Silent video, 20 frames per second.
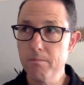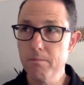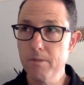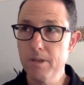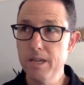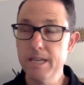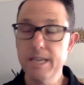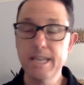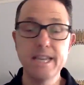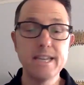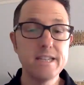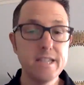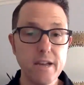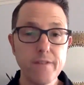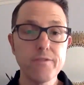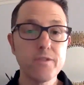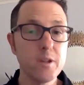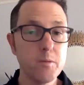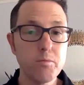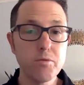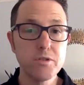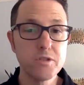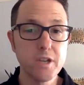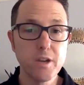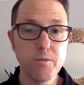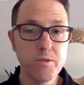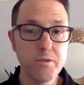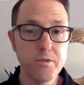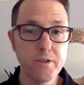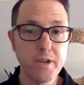it can definitely
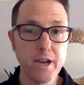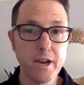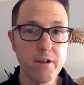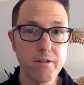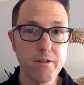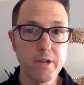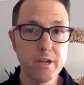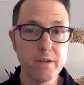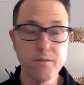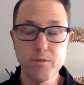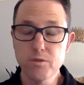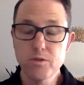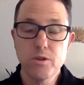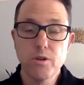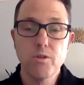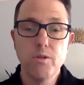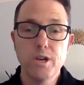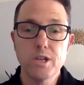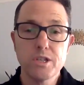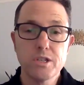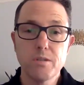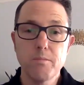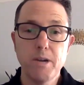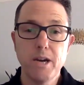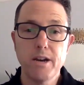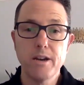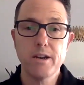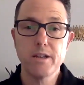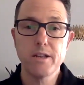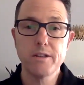present with diarrhea. There's no question
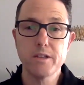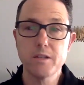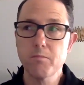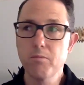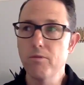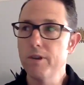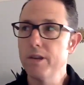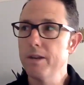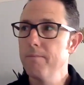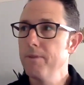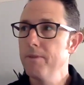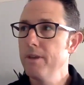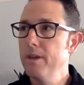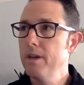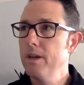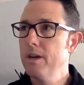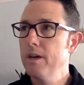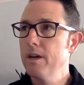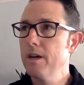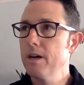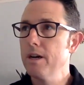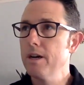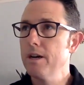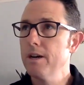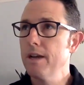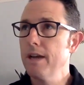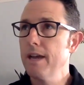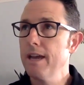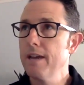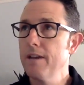about it at this point.
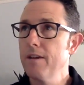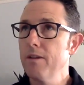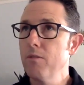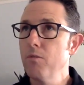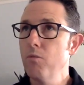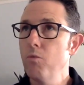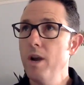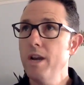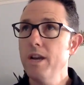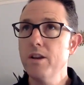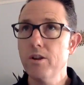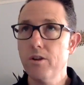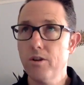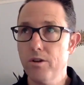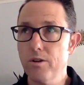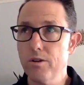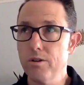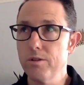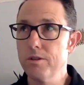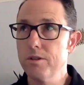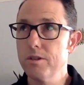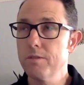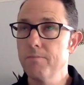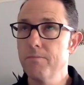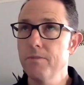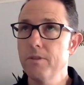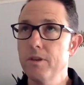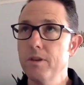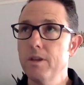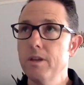And when it occurs,
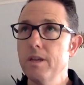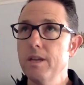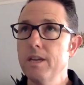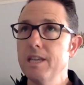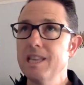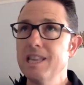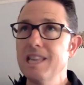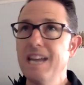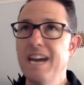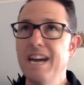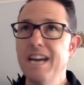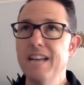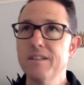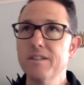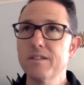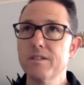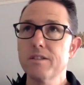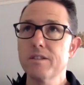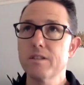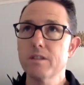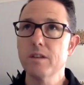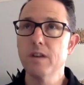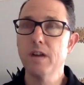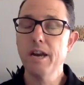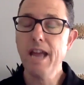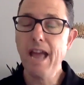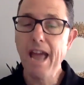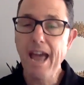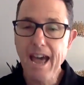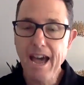it lasts
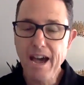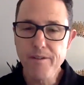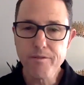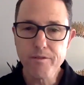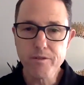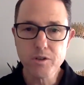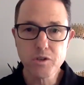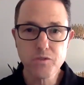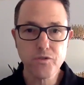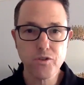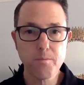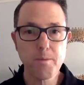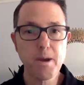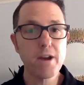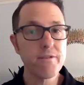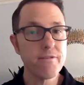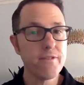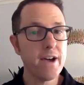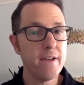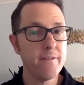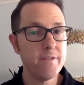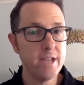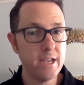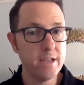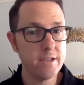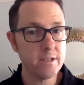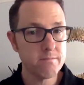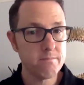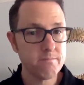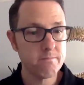on average for about 5
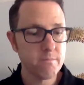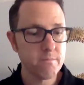days.